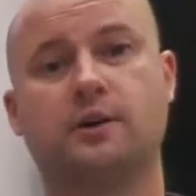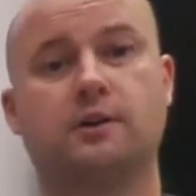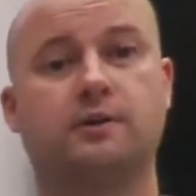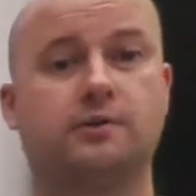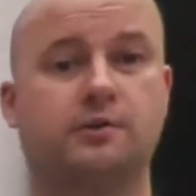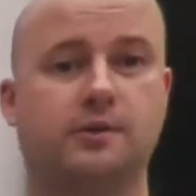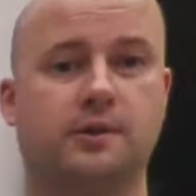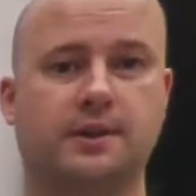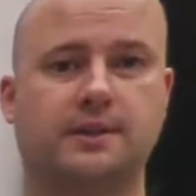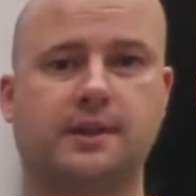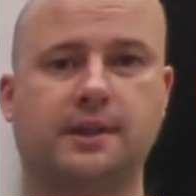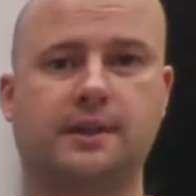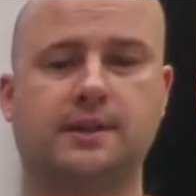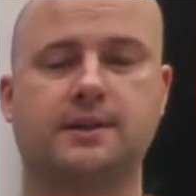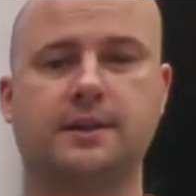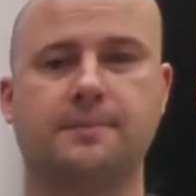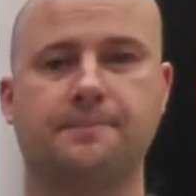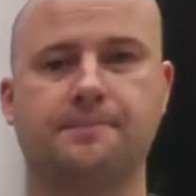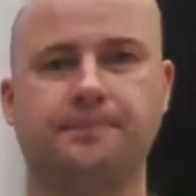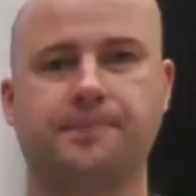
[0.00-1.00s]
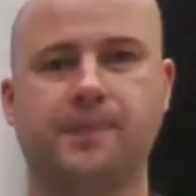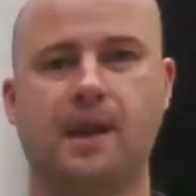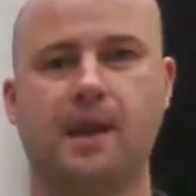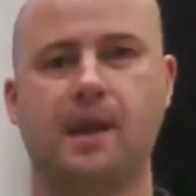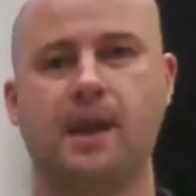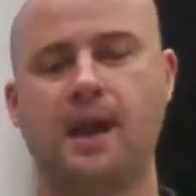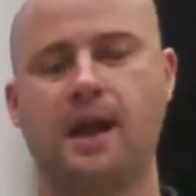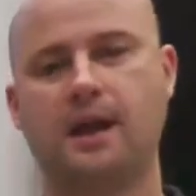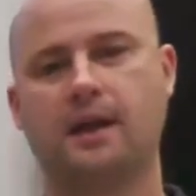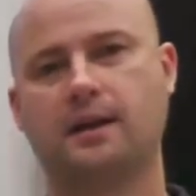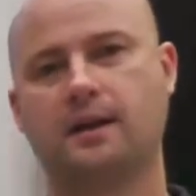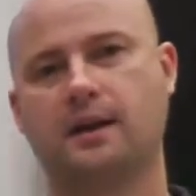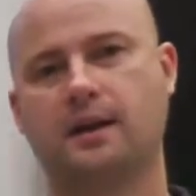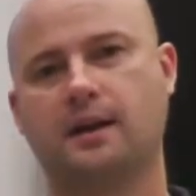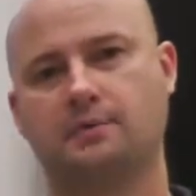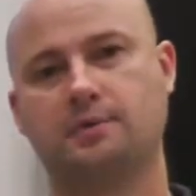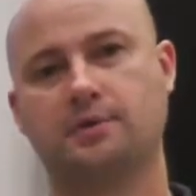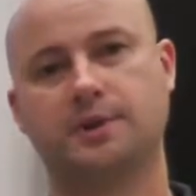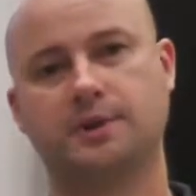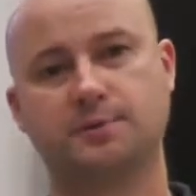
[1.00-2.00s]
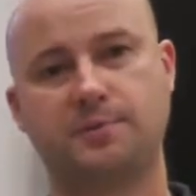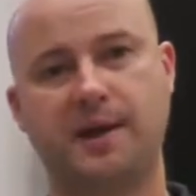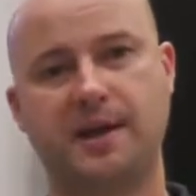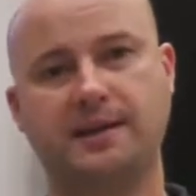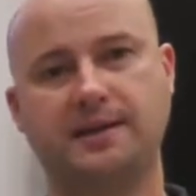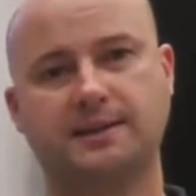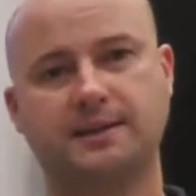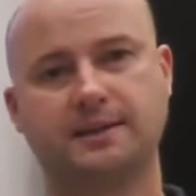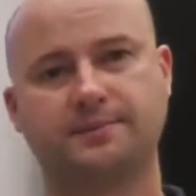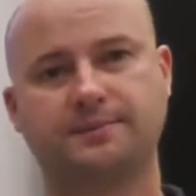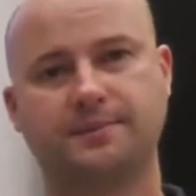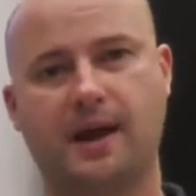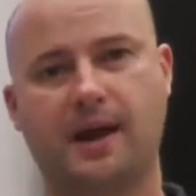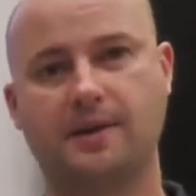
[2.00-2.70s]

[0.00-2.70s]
through the system and through the space.